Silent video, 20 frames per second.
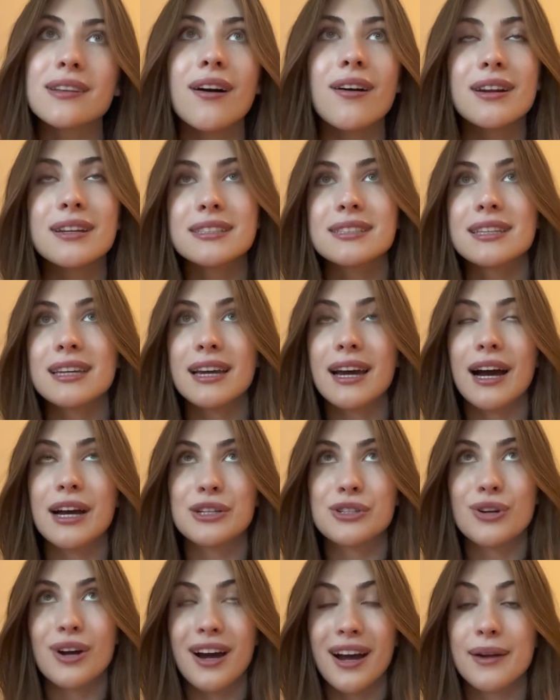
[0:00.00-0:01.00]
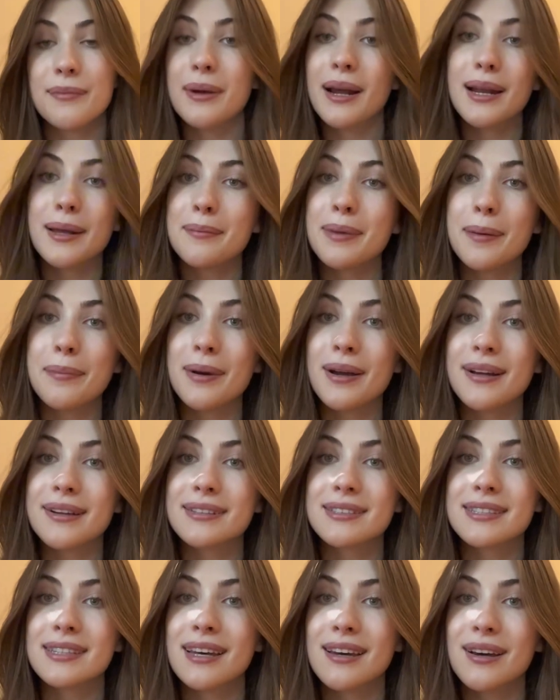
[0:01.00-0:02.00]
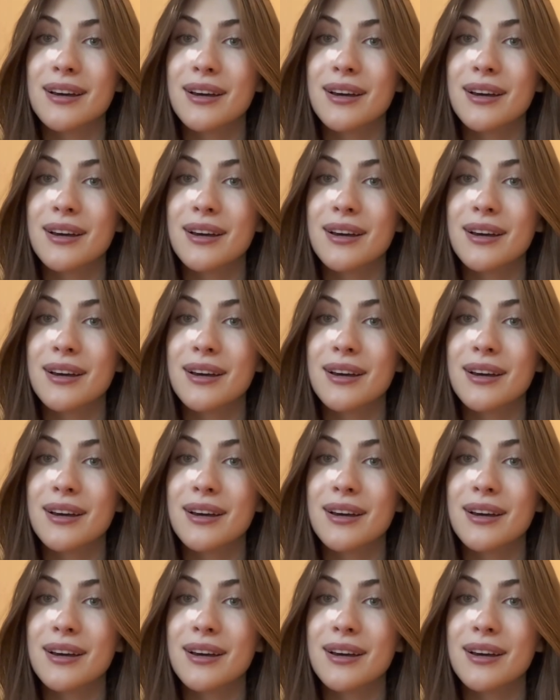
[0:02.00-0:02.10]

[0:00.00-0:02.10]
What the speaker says: honestly, I tried writing papers